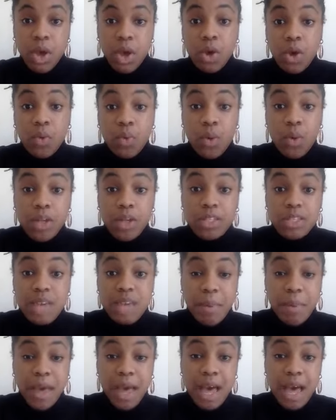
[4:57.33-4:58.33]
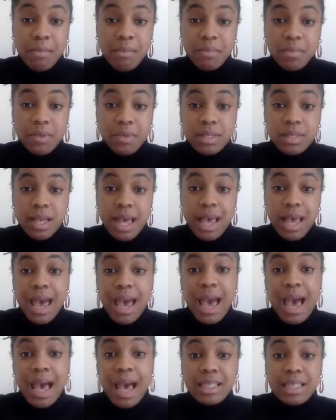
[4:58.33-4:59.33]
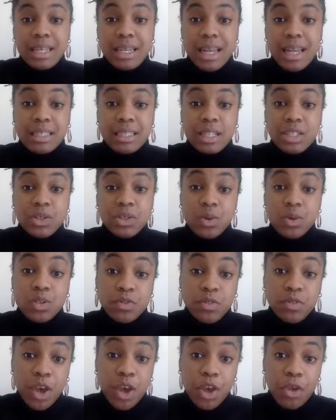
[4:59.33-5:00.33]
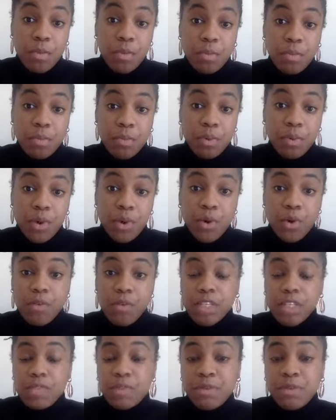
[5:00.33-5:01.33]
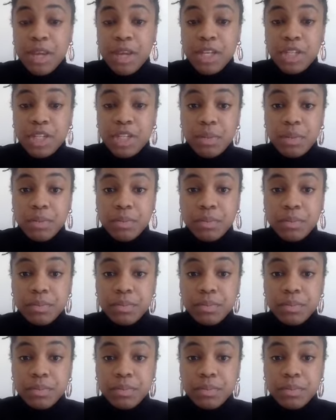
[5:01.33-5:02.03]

Quotes that perhaps acted as a source of hope or inspiration.